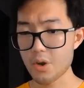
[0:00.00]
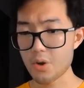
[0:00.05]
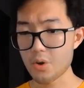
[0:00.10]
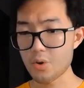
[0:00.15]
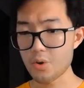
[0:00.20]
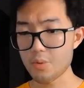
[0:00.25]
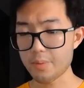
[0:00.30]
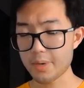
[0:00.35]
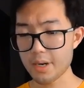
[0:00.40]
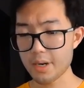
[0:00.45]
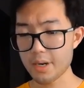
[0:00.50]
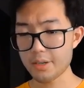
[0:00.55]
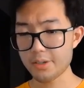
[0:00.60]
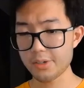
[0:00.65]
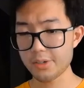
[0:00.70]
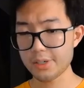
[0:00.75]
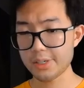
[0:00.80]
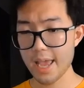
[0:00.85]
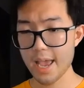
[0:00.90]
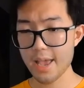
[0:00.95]
who can
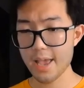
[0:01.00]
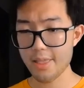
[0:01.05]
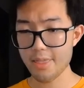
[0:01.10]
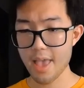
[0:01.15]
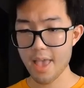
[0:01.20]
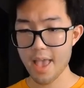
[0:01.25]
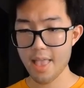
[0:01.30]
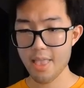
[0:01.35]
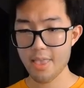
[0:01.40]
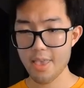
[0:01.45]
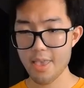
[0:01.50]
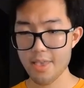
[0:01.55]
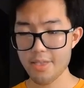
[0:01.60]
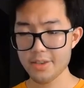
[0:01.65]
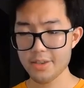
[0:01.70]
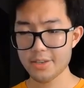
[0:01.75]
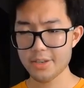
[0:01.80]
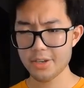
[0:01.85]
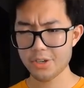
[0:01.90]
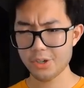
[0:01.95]
understand that in
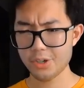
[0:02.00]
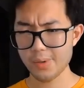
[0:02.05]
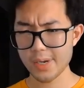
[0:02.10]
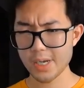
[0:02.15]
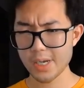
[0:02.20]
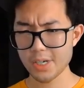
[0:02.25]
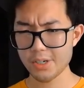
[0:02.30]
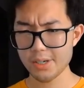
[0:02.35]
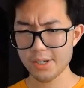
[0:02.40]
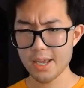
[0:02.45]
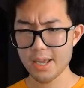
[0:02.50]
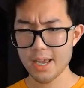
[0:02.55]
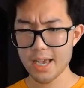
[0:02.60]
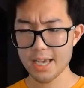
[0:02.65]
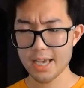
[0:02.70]
this situation,